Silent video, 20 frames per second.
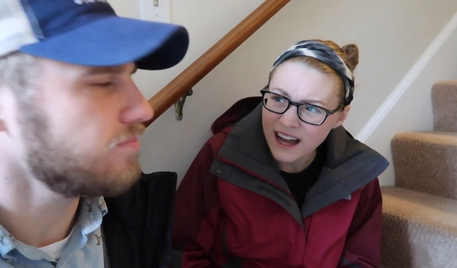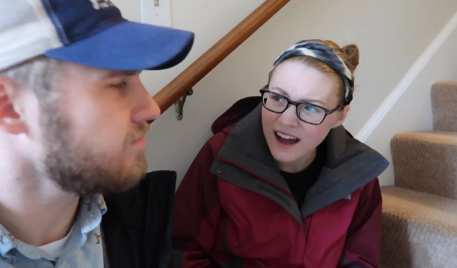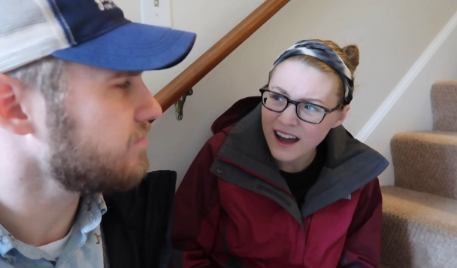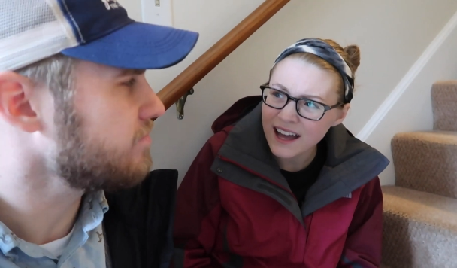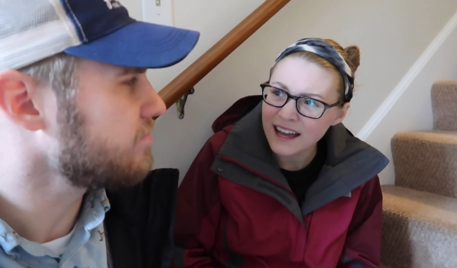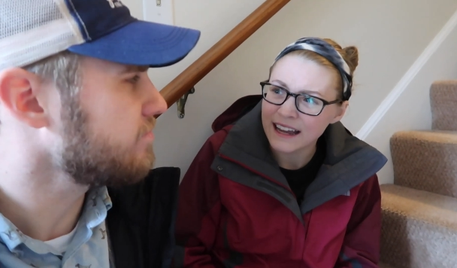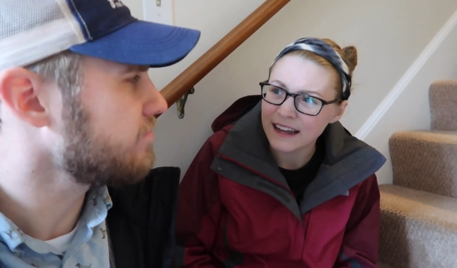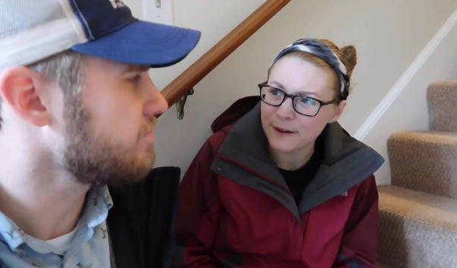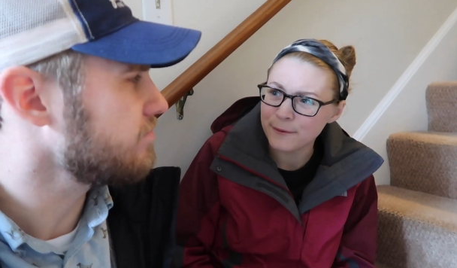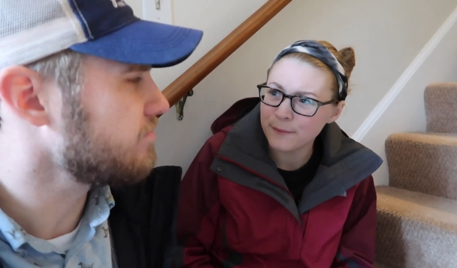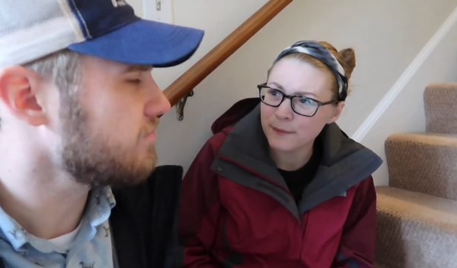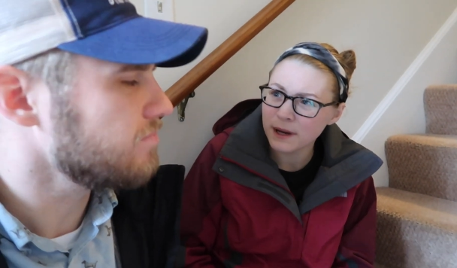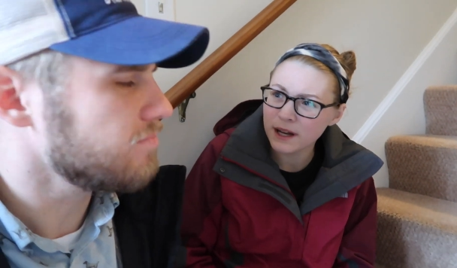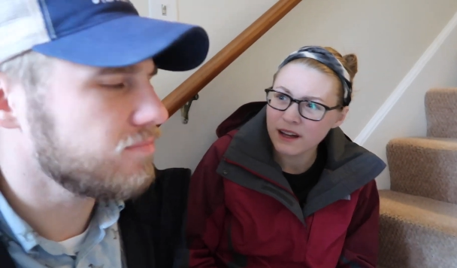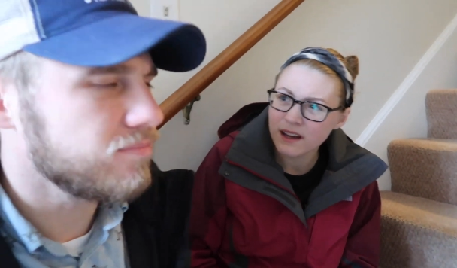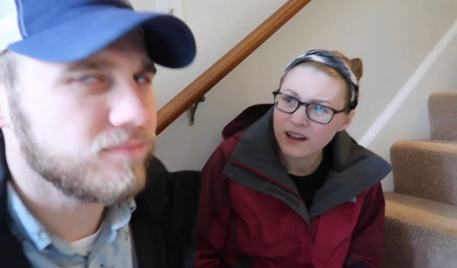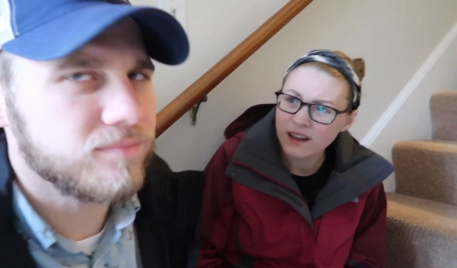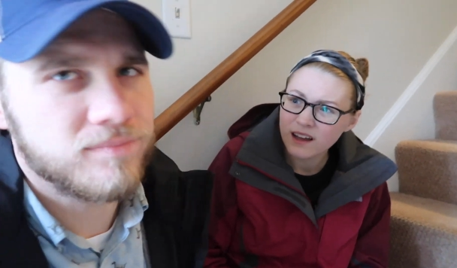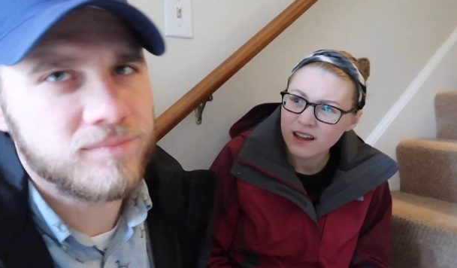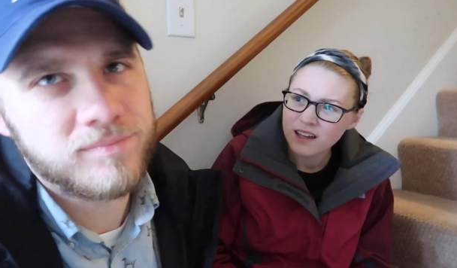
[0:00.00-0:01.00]
Speaker 1: time.
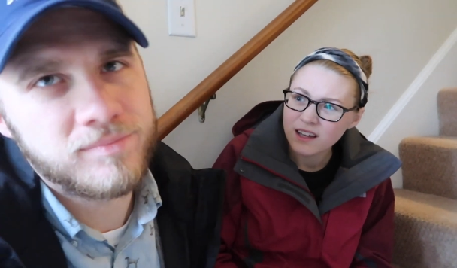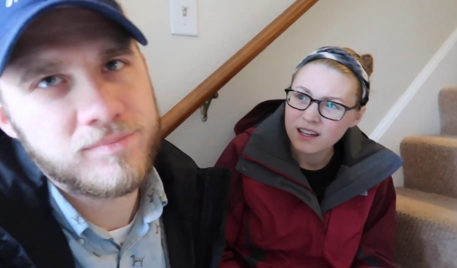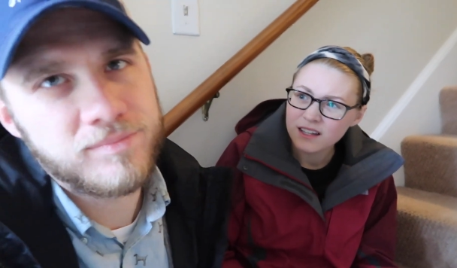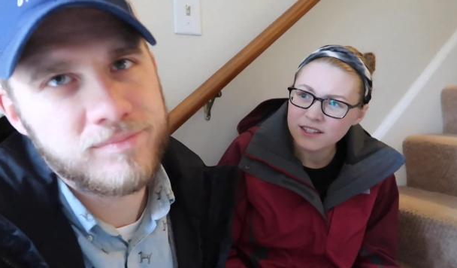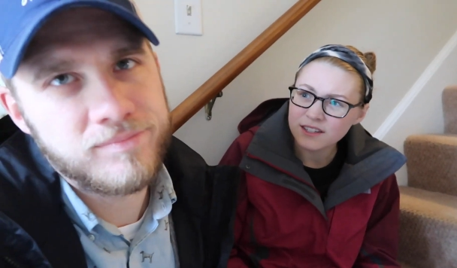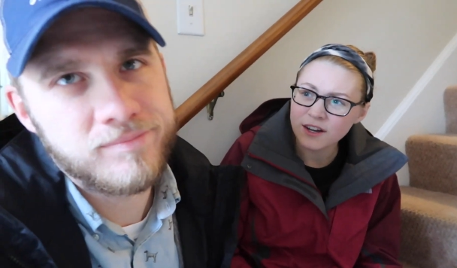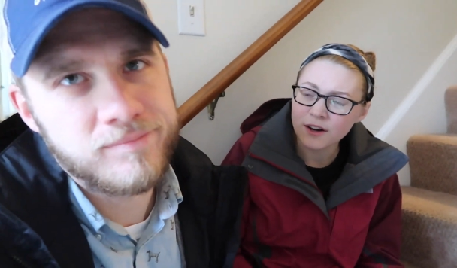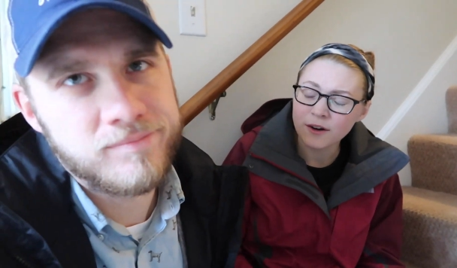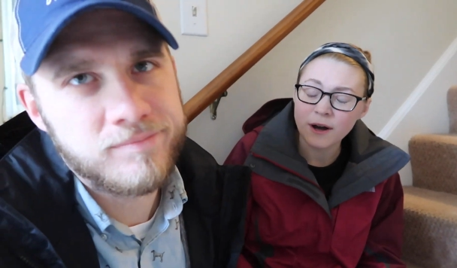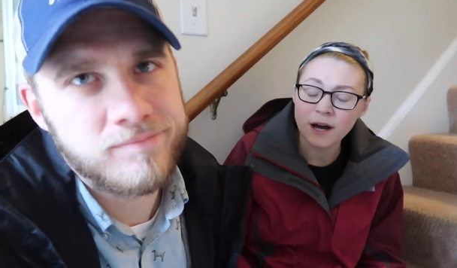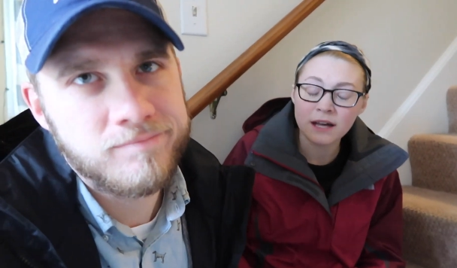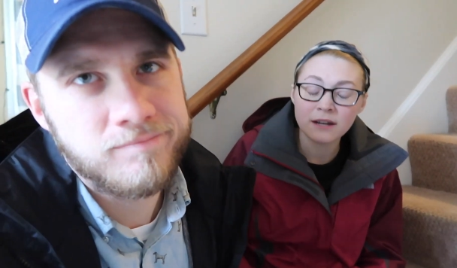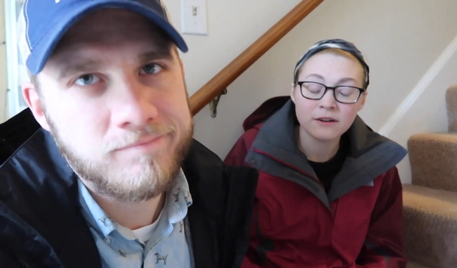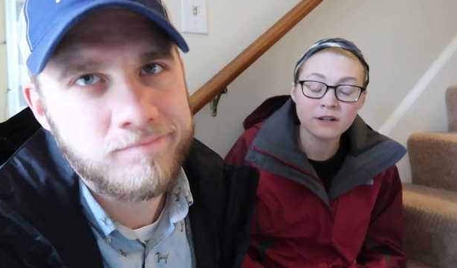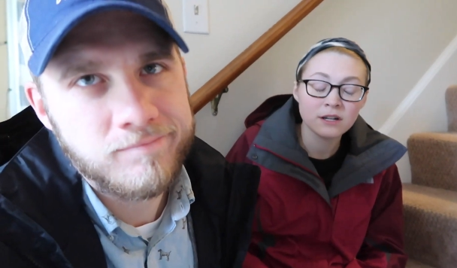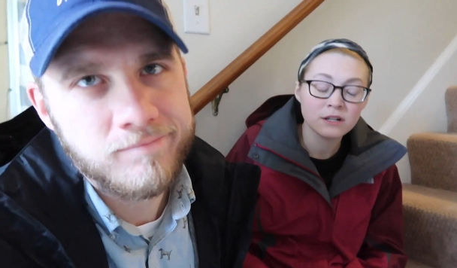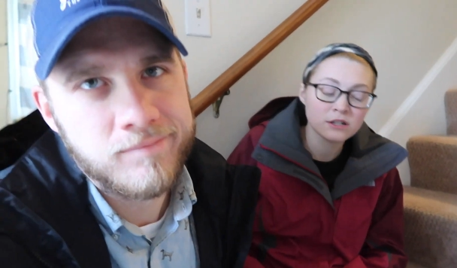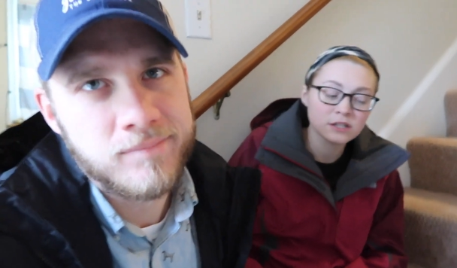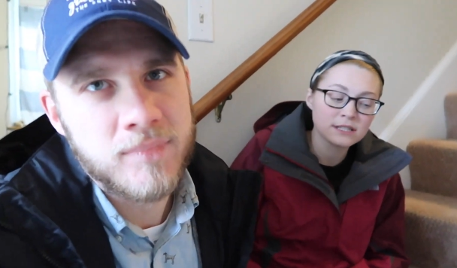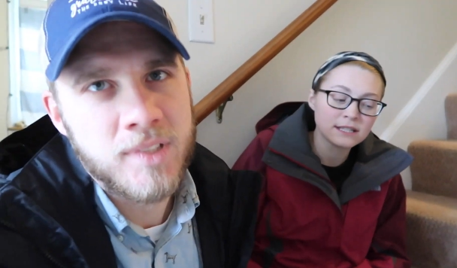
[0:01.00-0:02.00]
Hmm. So I
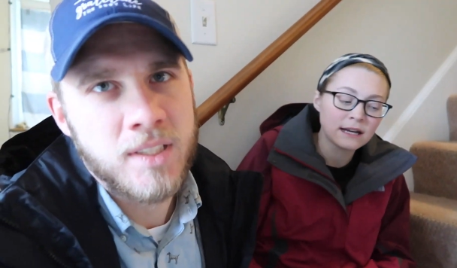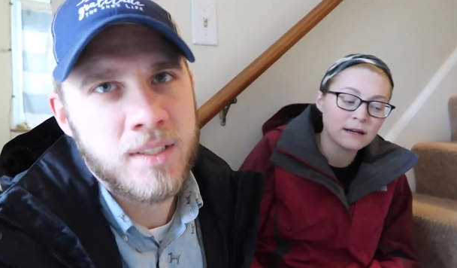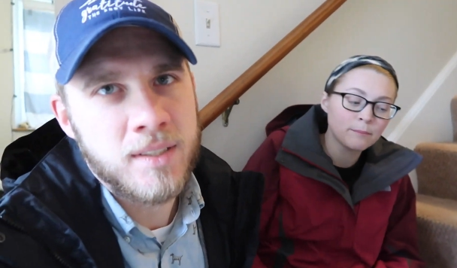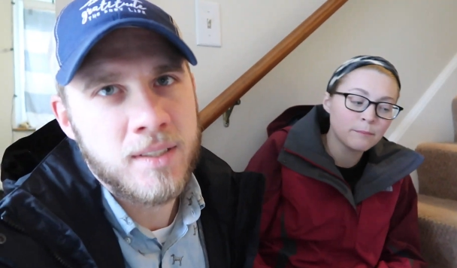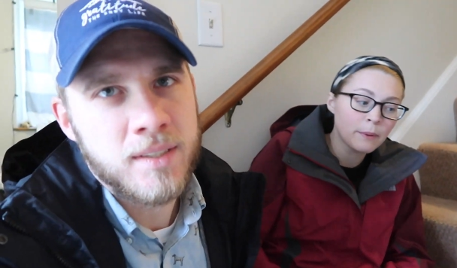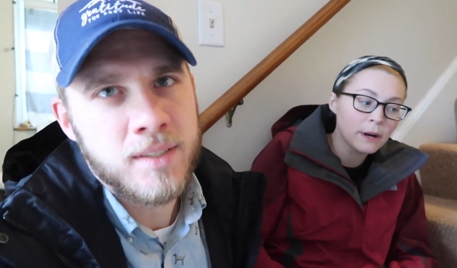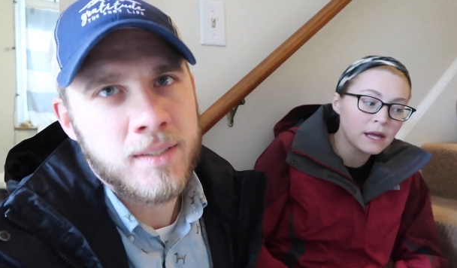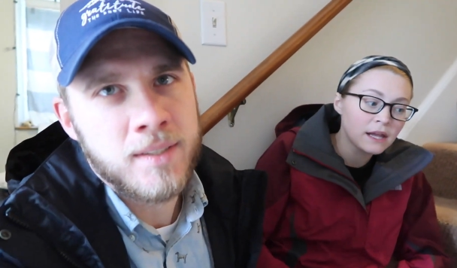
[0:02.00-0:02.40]
don't understand.